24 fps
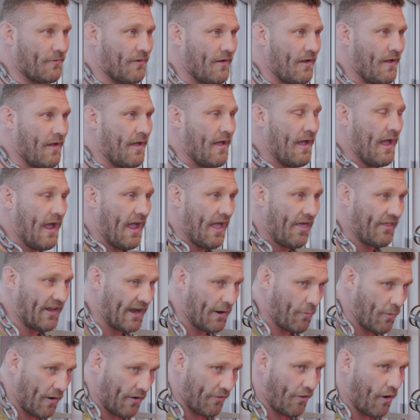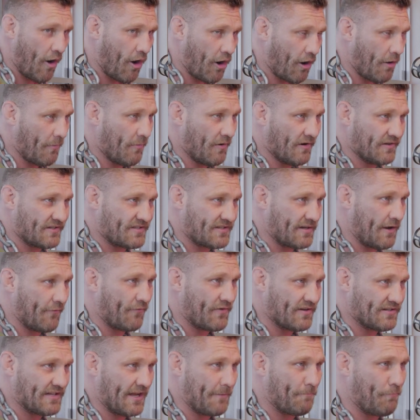And then I wear the armor and stuff
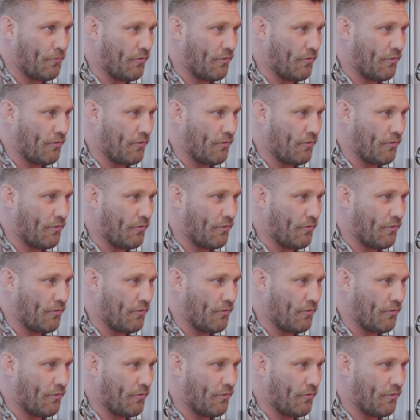because